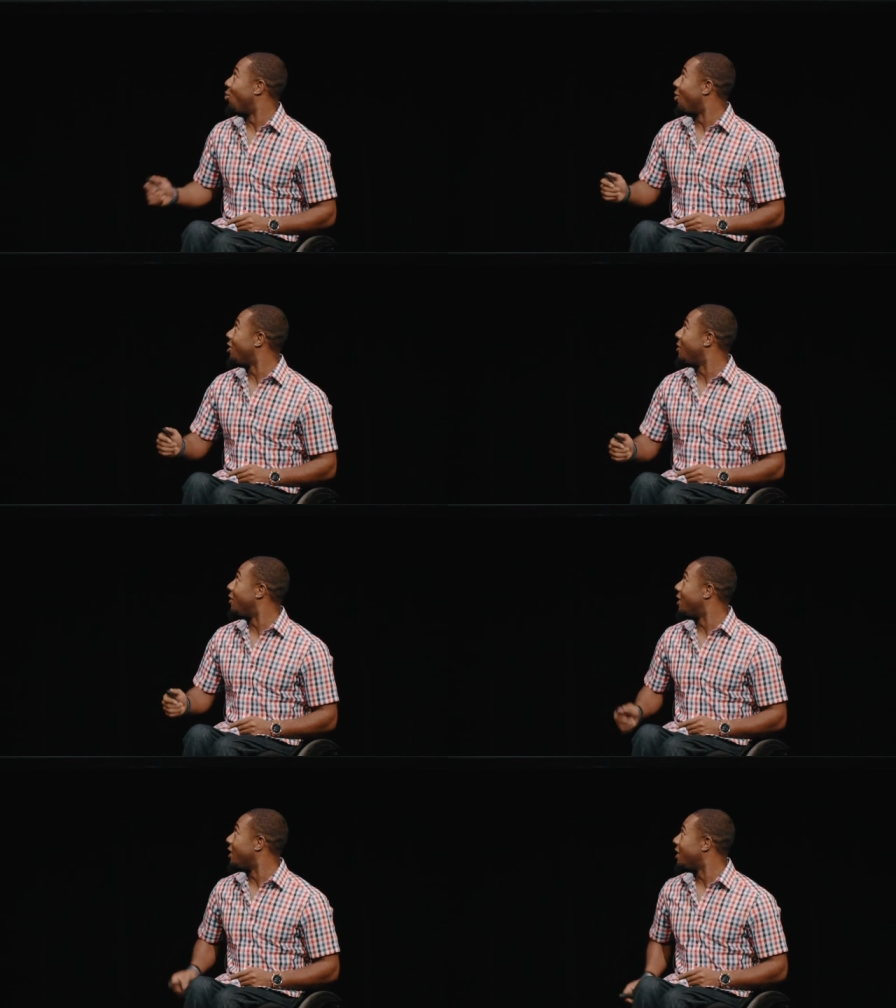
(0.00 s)
worried
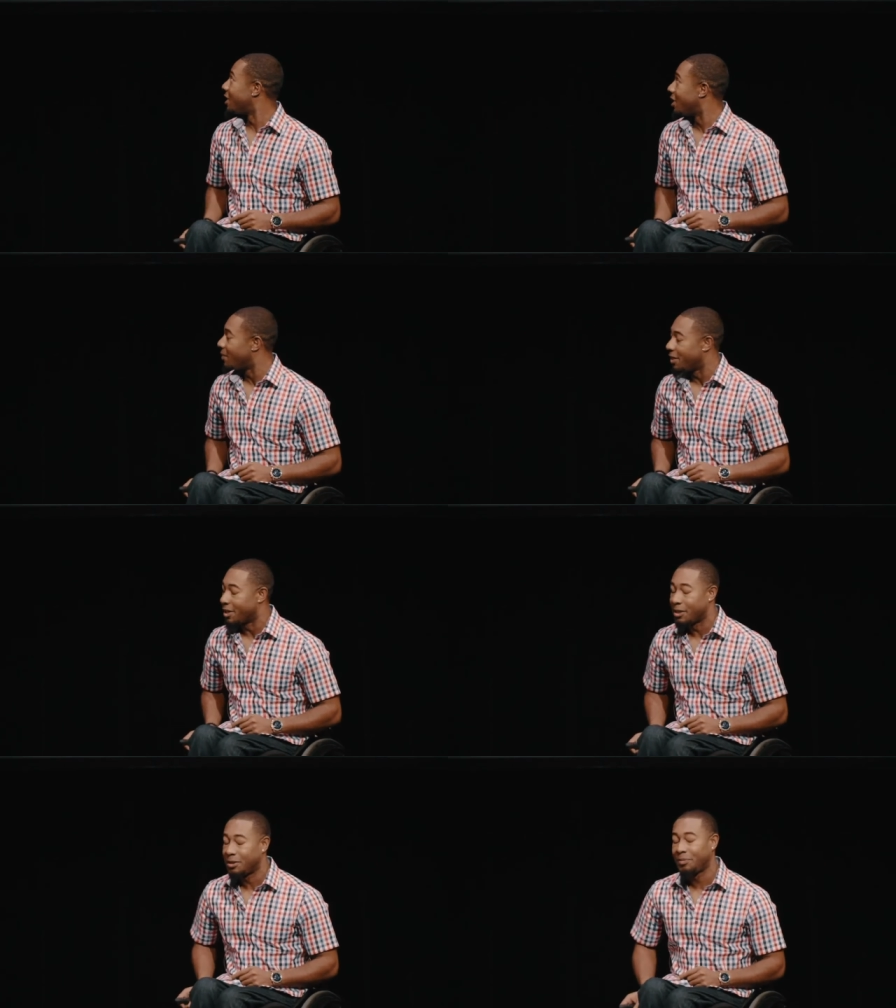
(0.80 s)
about this, there we
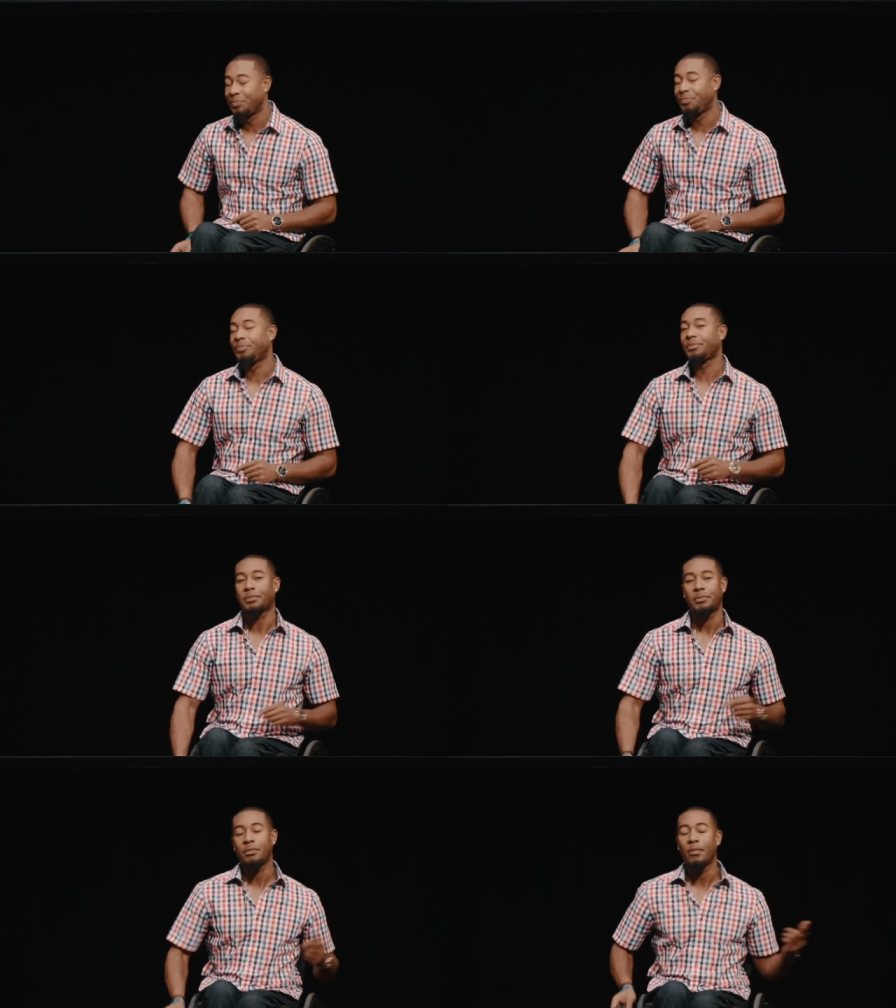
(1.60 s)
go.
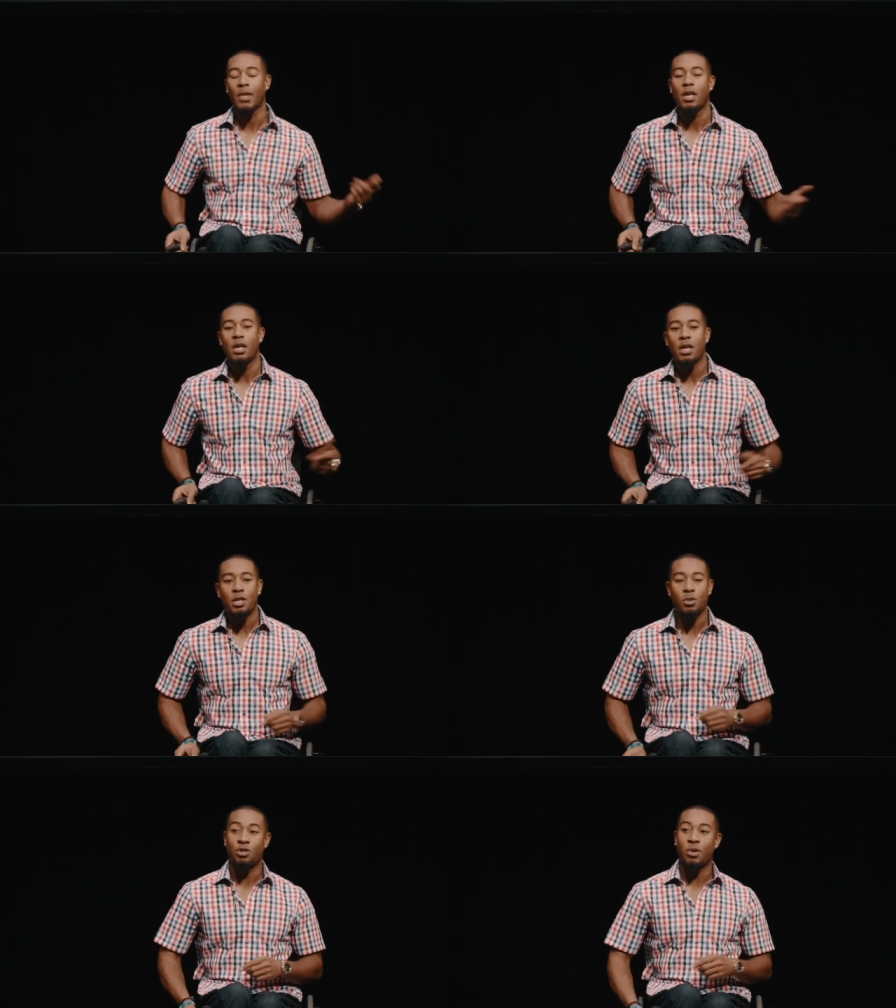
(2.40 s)

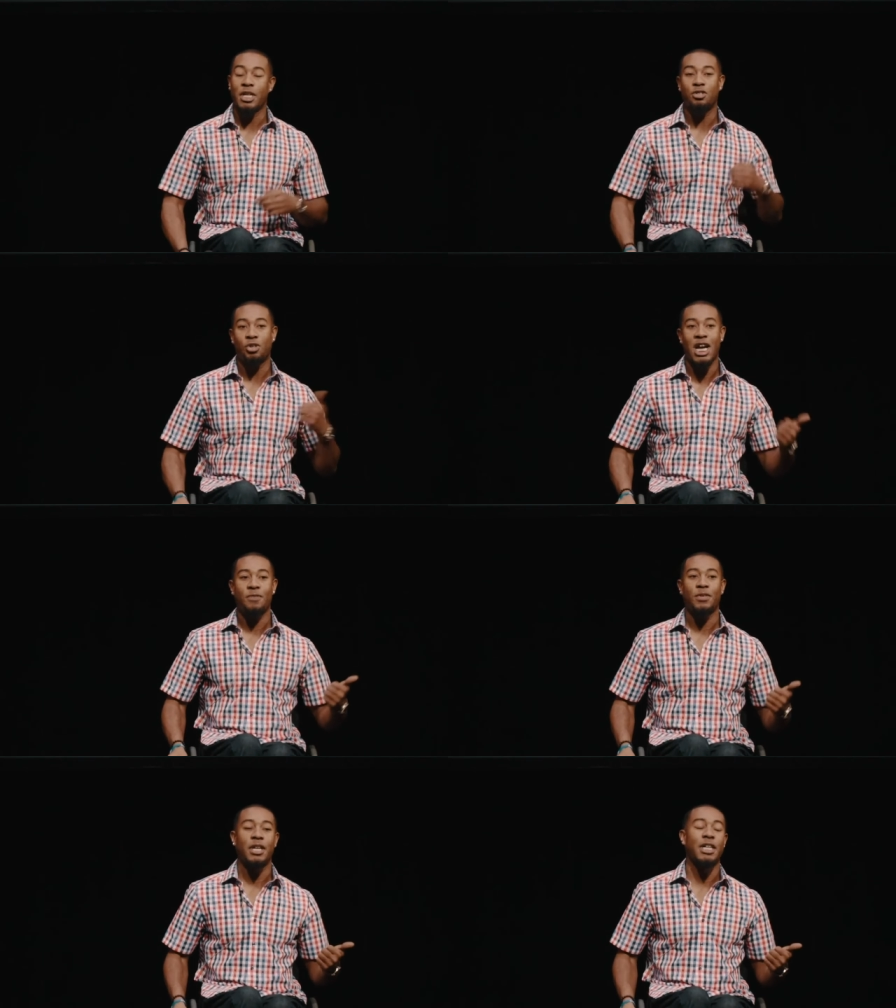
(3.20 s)
So I was running
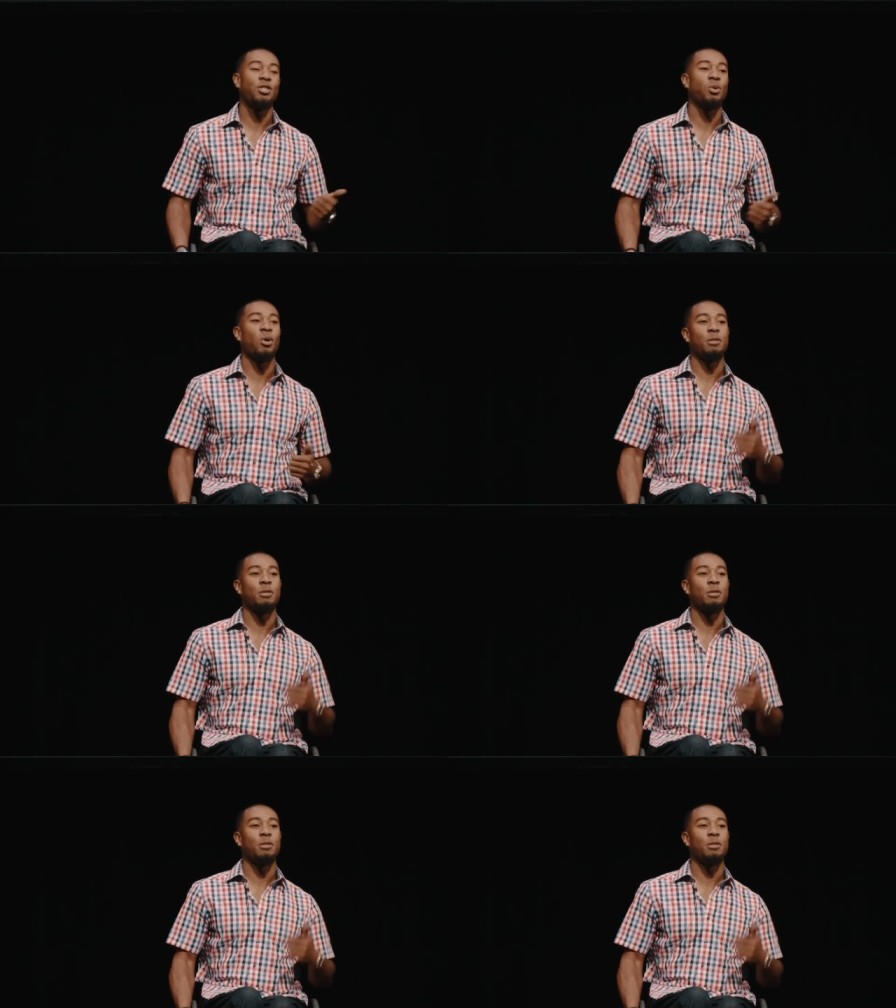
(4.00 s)
track for the high school.